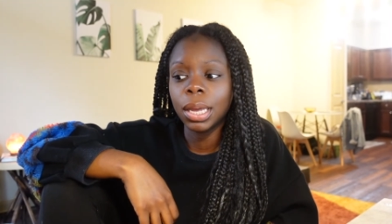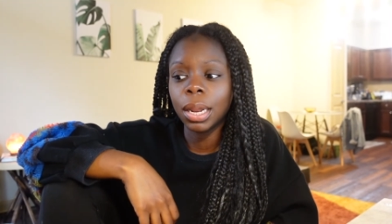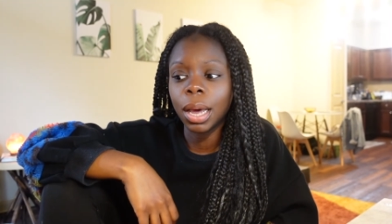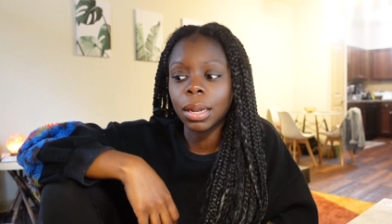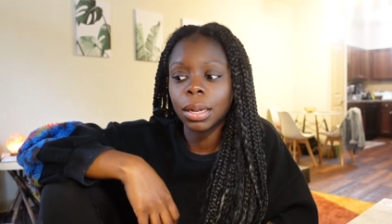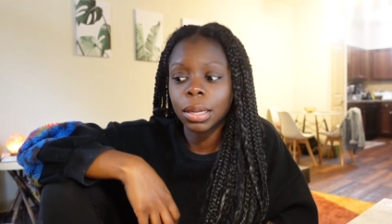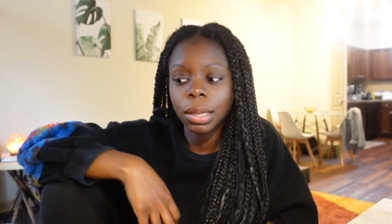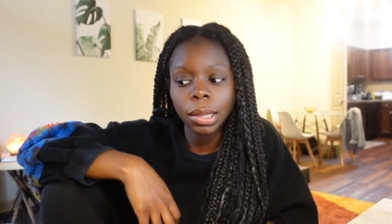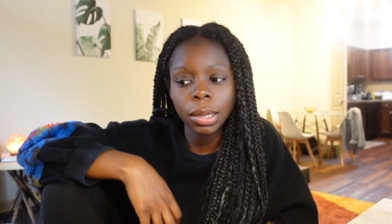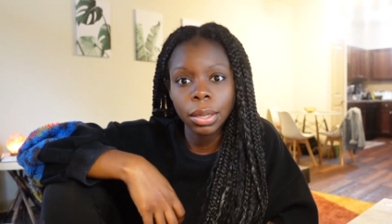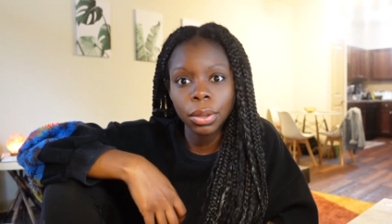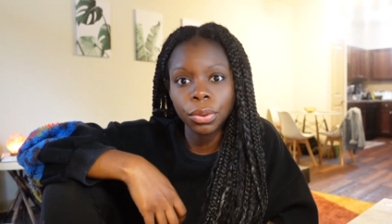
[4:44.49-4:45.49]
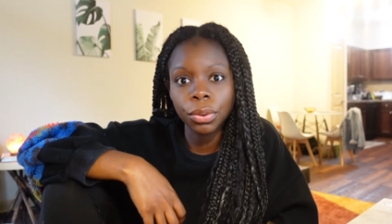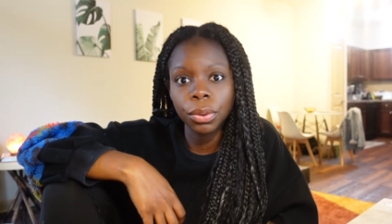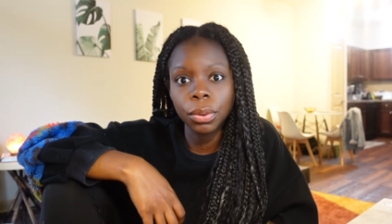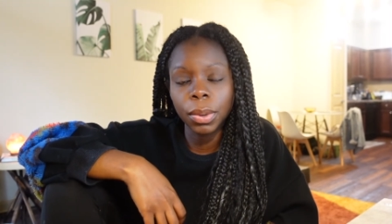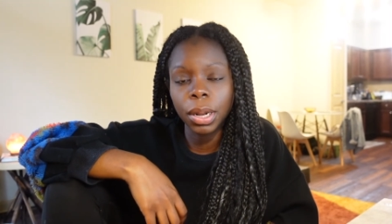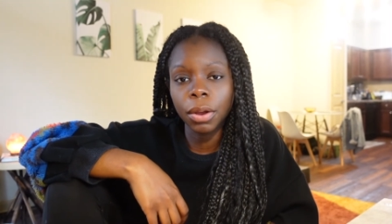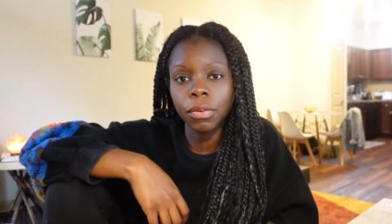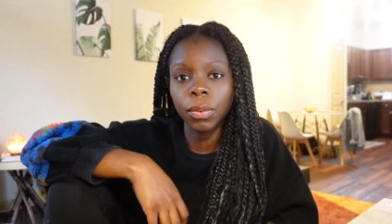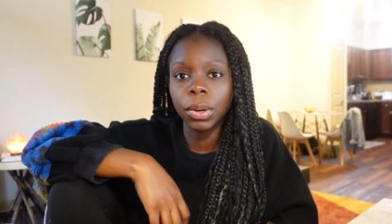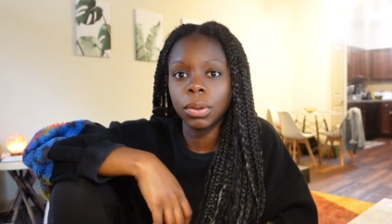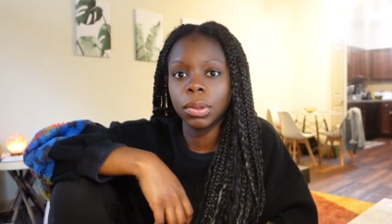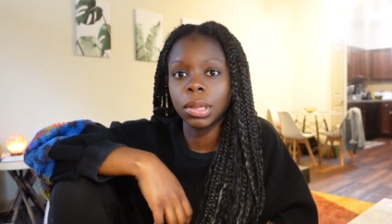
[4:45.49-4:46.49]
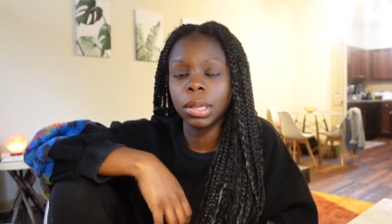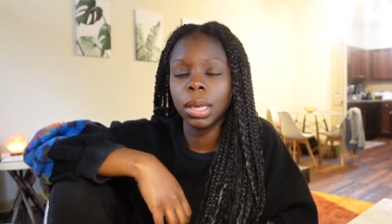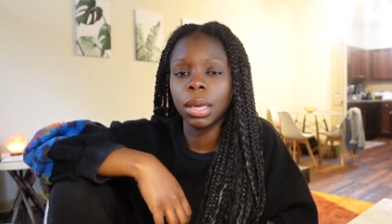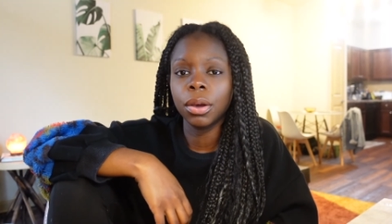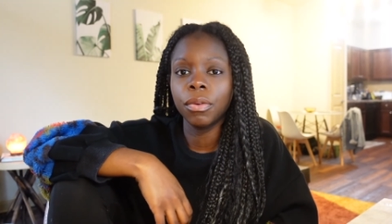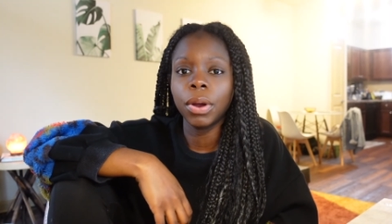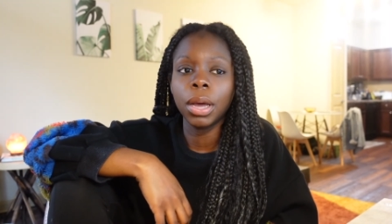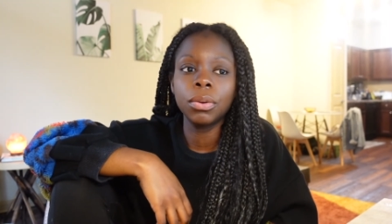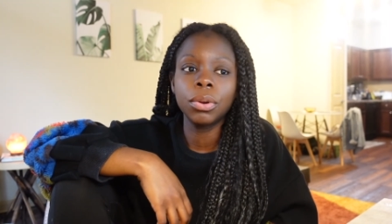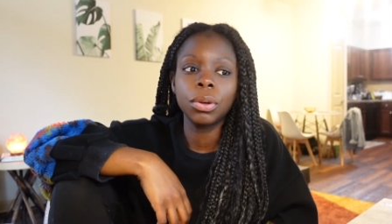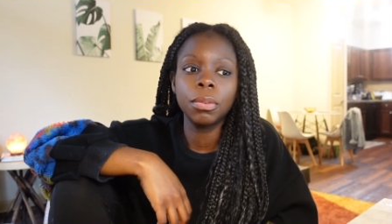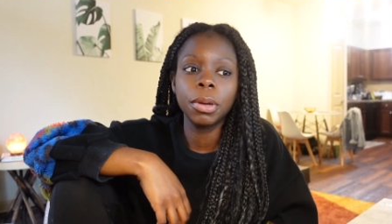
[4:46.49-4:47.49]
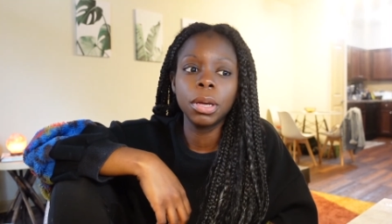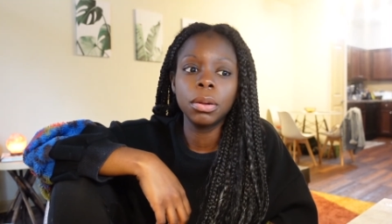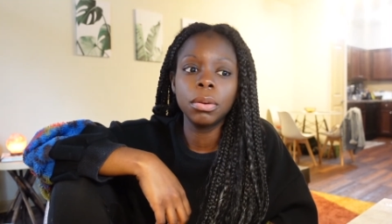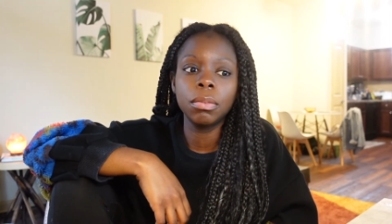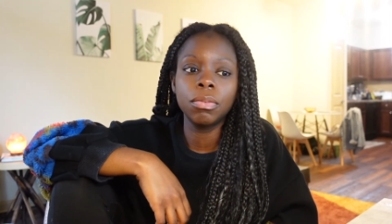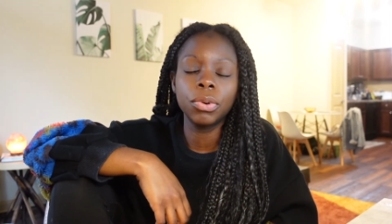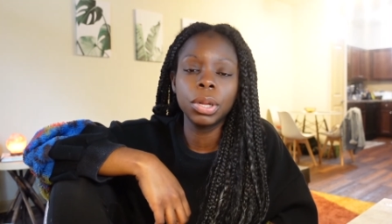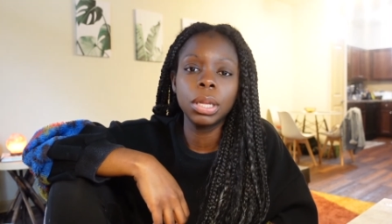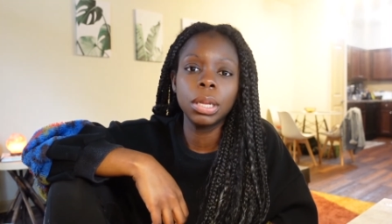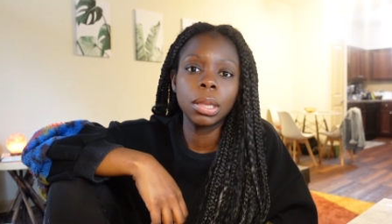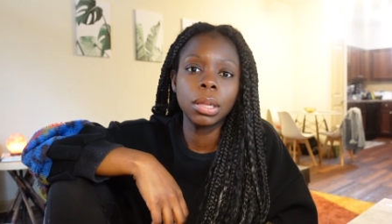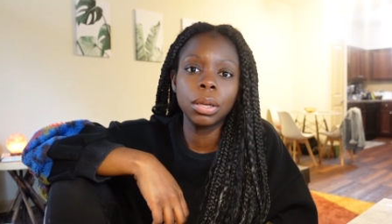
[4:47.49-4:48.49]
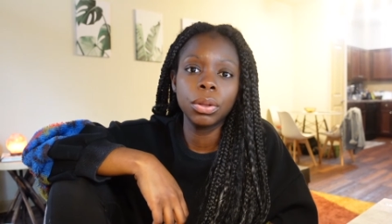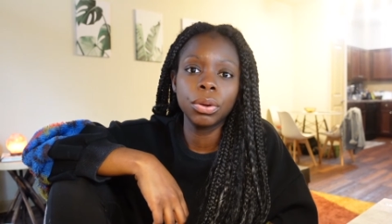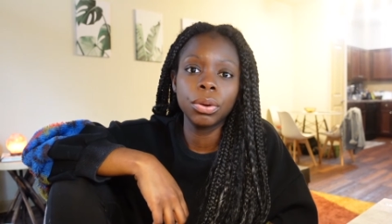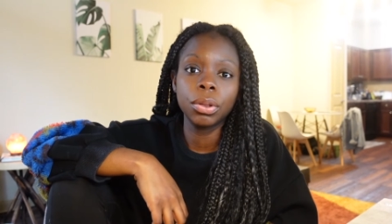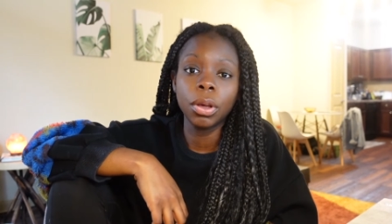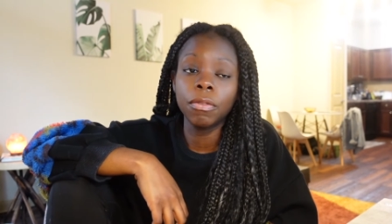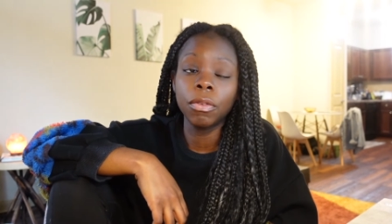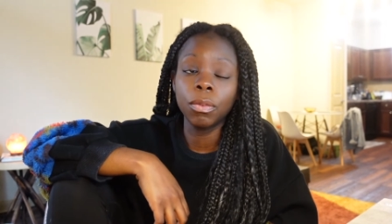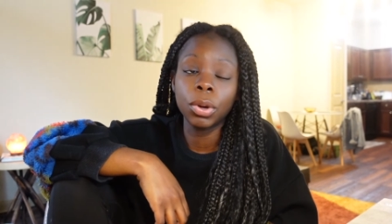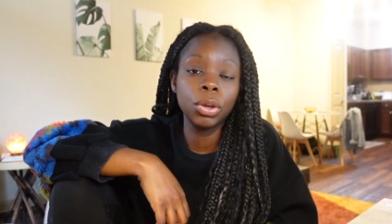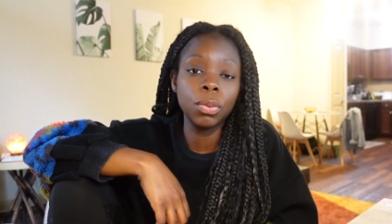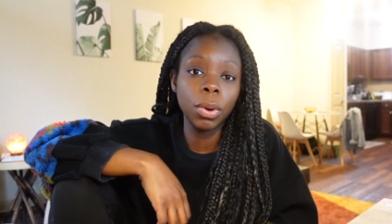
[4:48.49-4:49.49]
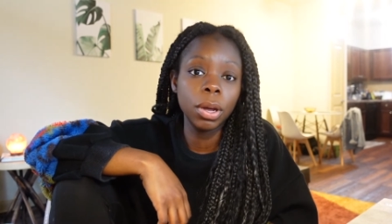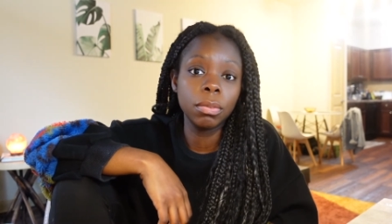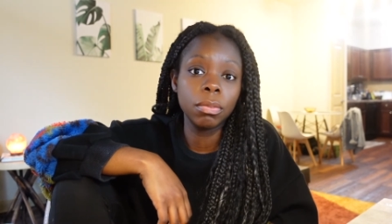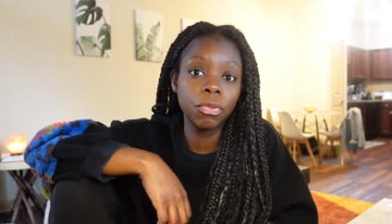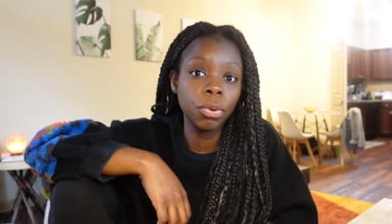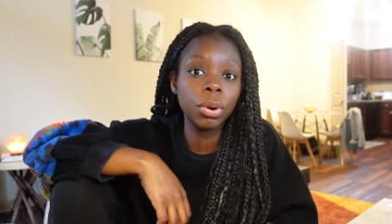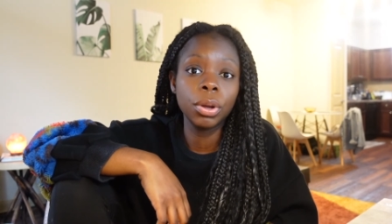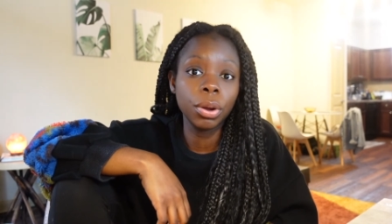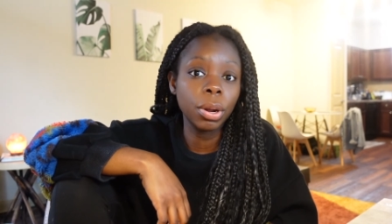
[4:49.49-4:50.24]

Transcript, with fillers: And not listening to what everyone else is saying around you, but really listening to yourself of what you want for your